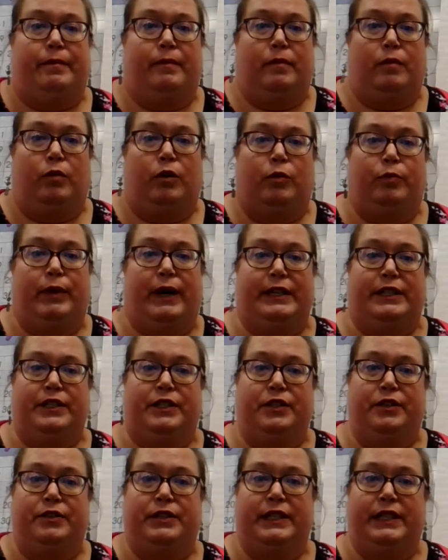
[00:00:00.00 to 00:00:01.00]
we'll
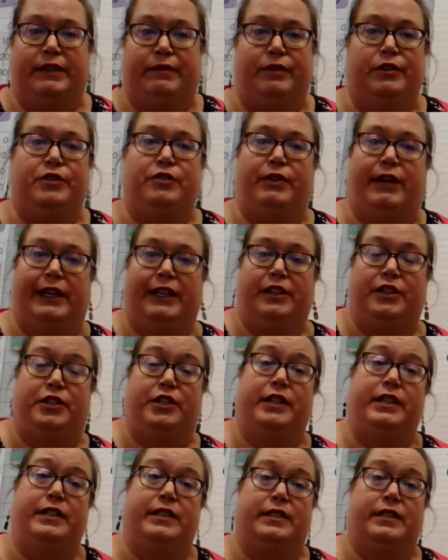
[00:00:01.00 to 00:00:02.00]
practice using different
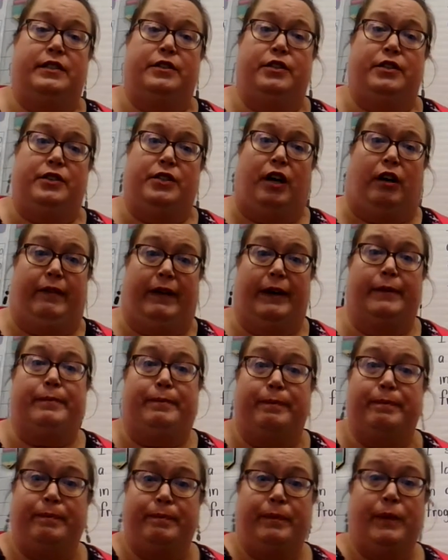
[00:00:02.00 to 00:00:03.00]
strategies to solve it.
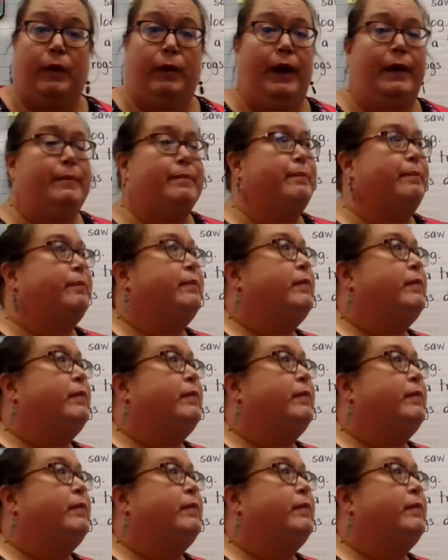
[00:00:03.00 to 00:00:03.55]
Okay,